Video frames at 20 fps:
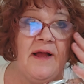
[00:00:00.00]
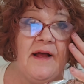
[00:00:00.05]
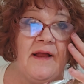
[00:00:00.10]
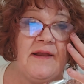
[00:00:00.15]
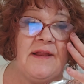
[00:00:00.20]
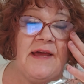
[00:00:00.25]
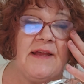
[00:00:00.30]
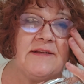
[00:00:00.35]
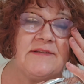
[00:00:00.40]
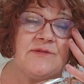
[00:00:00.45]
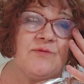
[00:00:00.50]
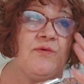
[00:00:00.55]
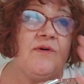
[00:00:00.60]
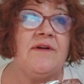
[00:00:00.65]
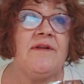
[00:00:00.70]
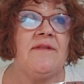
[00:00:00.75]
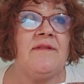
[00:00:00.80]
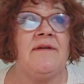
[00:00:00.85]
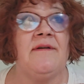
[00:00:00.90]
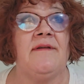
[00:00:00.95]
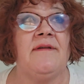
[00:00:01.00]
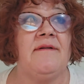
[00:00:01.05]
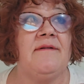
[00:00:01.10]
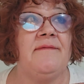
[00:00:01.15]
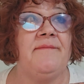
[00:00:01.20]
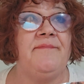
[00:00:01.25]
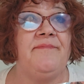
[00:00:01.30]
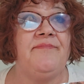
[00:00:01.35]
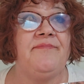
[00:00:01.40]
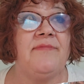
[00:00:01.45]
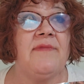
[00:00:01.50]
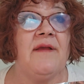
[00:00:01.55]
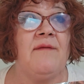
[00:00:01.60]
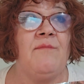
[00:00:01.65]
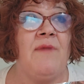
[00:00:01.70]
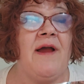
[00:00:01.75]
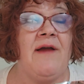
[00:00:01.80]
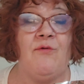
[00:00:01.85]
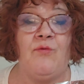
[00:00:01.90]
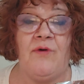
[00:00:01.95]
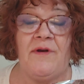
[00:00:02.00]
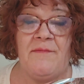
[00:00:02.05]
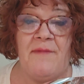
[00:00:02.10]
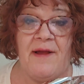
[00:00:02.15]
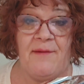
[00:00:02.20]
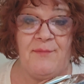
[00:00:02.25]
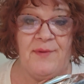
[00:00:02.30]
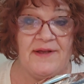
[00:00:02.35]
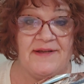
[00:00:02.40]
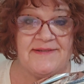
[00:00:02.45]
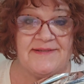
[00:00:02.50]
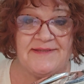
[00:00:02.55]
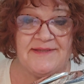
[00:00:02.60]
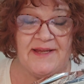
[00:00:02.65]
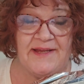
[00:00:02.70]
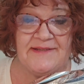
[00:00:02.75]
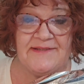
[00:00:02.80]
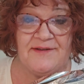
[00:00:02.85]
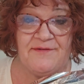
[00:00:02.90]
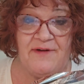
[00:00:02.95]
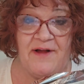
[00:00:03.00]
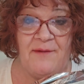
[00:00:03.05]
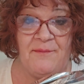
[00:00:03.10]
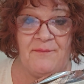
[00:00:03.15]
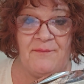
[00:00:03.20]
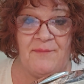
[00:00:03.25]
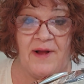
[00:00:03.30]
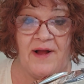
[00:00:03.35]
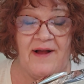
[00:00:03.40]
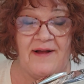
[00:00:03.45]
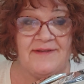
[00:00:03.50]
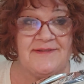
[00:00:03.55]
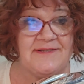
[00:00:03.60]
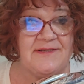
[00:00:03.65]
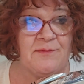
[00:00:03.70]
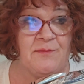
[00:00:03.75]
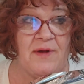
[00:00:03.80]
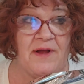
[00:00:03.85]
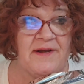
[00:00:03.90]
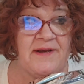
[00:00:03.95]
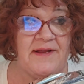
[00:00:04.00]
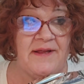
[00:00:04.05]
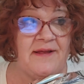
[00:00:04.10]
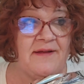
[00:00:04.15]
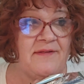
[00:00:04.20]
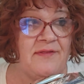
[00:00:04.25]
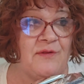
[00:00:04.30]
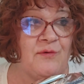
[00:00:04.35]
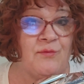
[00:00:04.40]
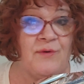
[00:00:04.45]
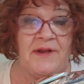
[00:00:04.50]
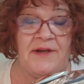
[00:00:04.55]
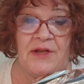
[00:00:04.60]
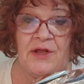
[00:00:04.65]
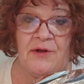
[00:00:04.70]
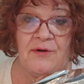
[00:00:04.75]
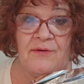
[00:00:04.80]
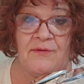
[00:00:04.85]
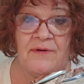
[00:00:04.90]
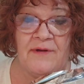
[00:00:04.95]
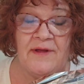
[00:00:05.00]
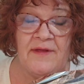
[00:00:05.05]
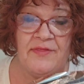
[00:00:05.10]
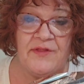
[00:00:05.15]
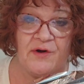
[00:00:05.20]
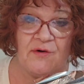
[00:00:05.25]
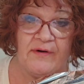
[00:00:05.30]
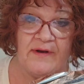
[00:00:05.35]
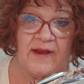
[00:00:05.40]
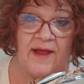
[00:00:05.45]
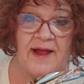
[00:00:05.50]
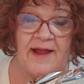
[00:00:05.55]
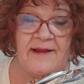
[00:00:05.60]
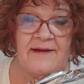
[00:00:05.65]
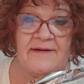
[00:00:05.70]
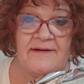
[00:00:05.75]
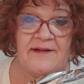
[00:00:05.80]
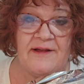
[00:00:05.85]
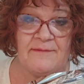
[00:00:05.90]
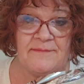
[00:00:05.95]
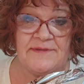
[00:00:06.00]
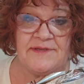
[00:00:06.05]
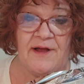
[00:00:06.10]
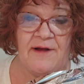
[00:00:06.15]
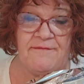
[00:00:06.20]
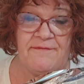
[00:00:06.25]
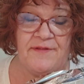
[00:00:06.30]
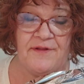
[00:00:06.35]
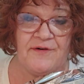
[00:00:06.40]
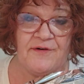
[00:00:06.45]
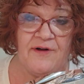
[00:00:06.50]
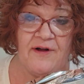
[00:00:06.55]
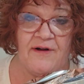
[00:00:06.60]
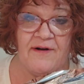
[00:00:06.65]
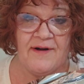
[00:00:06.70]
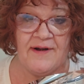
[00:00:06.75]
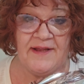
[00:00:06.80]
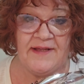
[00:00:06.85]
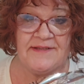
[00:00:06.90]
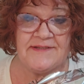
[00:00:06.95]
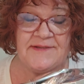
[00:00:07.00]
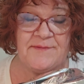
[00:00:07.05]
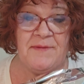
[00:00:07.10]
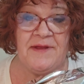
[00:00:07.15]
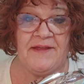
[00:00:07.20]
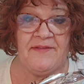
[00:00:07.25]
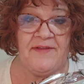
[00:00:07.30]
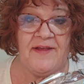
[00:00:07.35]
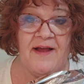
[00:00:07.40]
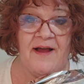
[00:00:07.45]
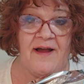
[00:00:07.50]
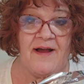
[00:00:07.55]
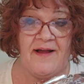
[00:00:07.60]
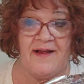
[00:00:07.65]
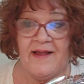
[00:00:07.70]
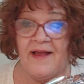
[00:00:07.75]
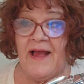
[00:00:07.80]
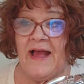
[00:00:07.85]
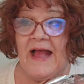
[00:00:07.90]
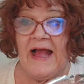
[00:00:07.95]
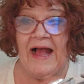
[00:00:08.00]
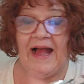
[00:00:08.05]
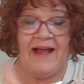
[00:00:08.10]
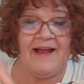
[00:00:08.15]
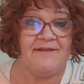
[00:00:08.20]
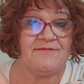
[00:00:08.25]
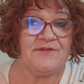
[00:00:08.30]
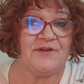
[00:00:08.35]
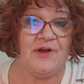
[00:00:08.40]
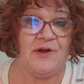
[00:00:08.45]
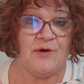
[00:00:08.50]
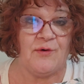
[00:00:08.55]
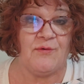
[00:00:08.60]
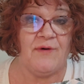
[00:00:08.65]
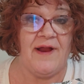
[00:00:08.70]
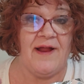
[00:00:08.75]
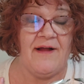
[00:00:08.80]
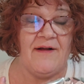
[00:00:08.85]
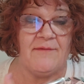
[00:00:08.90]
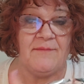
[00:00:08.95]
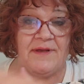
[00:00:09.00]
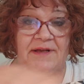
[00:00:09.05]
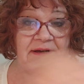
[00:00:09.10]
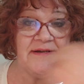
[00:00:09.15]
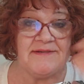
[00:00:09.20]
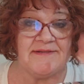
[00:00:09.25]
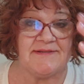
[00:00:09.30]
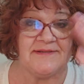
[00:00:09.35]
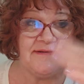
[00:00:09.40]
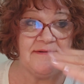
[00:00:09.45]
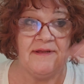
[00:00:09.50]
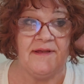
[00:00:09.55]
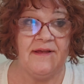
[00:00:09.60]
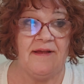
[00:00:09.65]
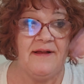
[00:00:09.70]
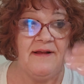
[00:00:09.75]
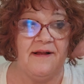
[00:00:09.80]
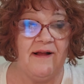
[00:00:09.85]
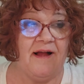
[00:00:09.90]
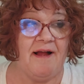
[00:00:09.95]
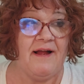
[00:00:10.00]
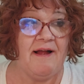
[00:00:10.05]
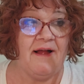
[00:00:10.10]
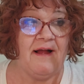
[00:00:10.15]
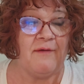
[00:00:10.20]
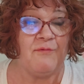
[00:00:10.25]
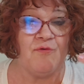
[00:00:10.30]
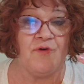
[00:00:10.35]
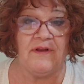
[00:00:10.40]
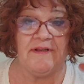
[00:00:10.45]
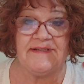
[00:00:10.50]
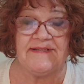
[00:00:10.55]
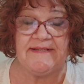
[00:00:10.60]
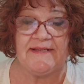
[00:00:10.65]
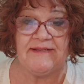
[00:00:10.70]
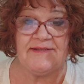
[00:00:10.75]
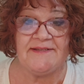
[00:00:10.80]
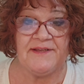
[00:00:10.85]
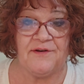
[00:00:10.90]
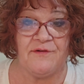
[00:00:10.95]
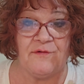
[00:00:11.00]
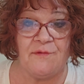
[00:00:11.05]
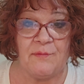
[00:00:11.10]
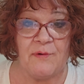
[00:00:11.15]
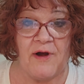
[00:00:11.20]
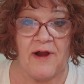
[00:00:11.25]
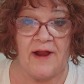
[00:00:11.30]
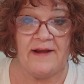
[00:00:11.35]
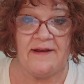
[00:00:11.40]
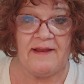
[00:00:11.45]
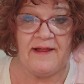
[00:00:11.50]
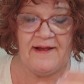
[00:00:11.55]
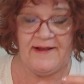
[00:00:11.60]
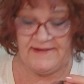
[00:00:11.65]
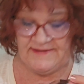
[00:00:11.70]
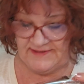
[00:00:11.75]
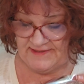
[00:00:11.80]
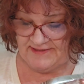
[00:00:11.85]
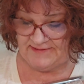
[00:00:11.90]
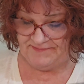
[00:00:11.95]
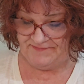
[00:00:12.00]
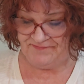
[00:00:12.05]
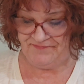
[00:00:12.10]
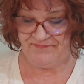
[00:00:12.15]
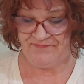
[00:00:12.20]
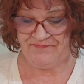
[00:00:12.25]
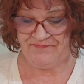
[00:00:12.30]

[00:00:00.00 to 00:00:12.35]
That is one of my biggest things. If I'm behind somebody and the window, their light comes off of their car and hits me in the eye, I have to go around because I'm really sensitive to bright lights.